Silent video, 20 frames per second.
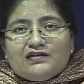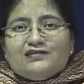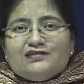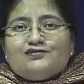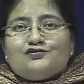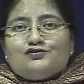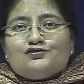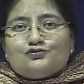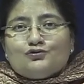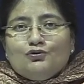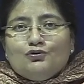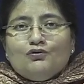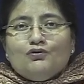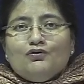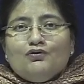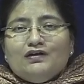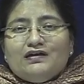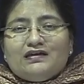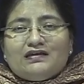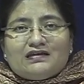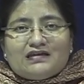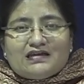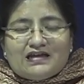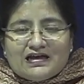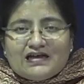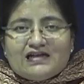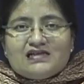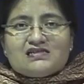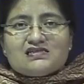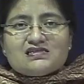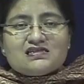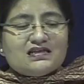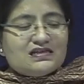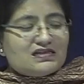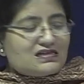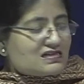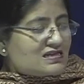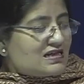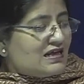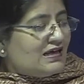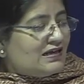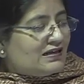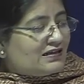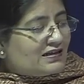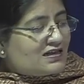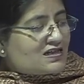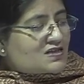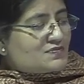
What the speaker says: So in that sense, this